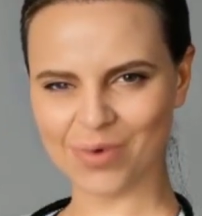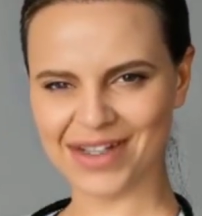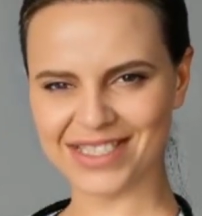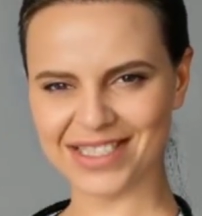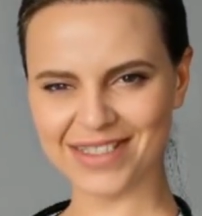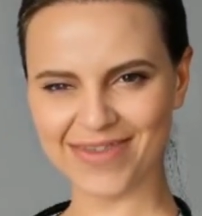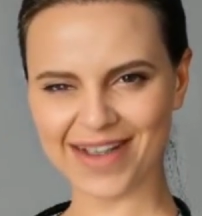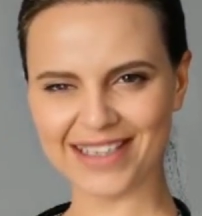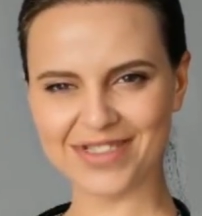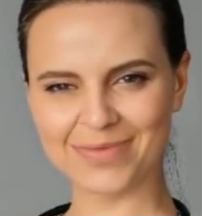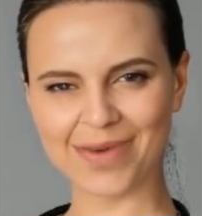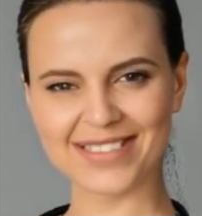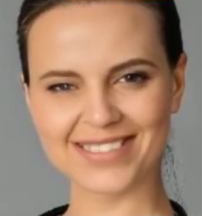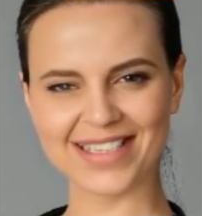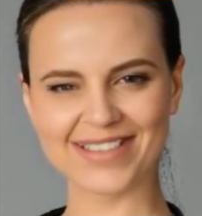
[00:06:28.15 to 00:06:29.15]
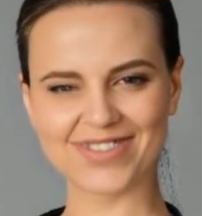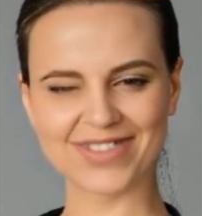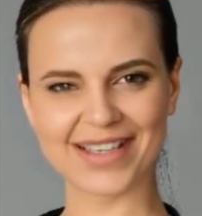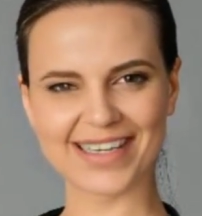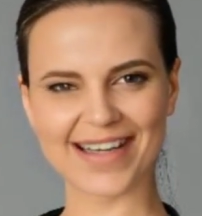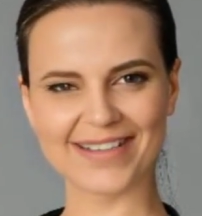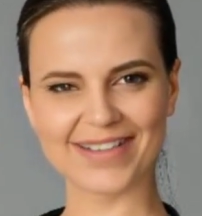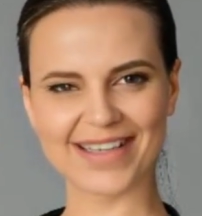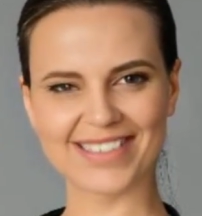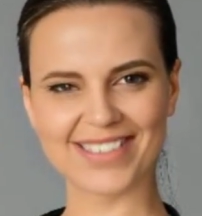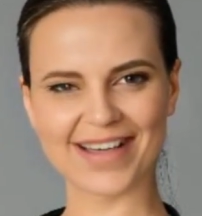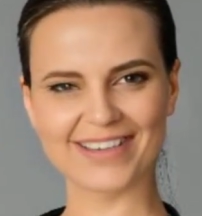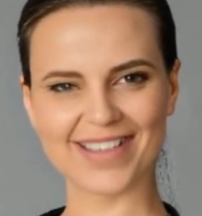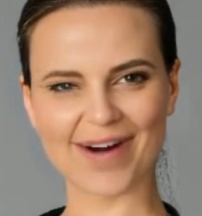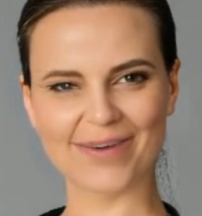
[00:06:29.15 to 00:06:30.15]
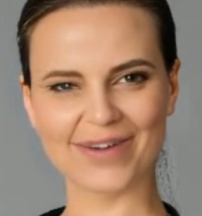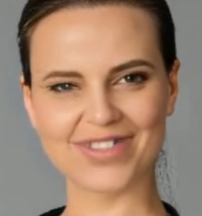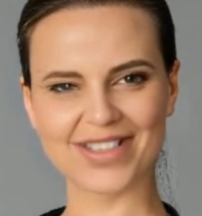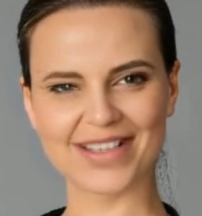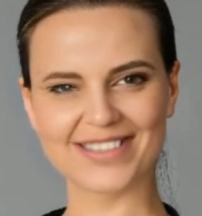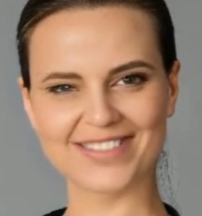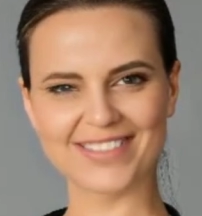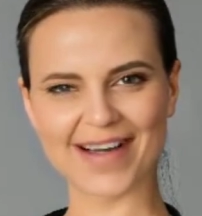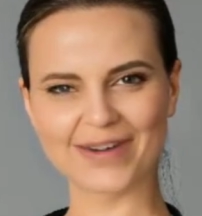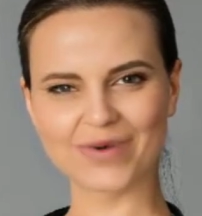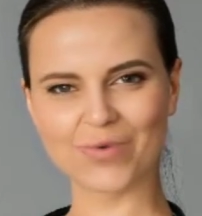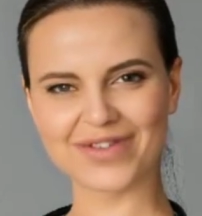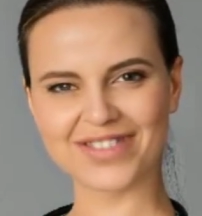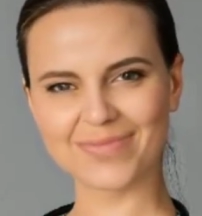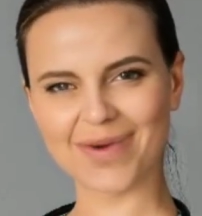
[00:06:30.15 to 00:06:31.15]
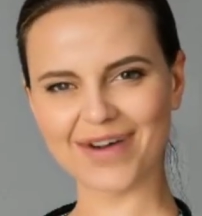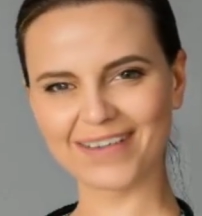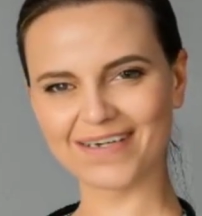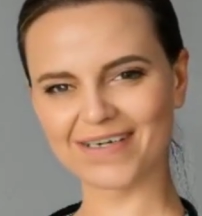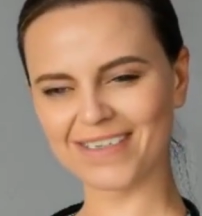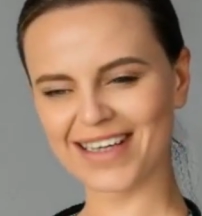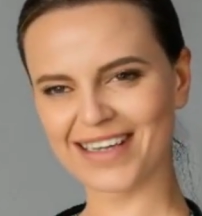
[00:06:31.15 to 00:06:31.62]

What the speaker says: or its advancements in gene editing technologies like CRISPR,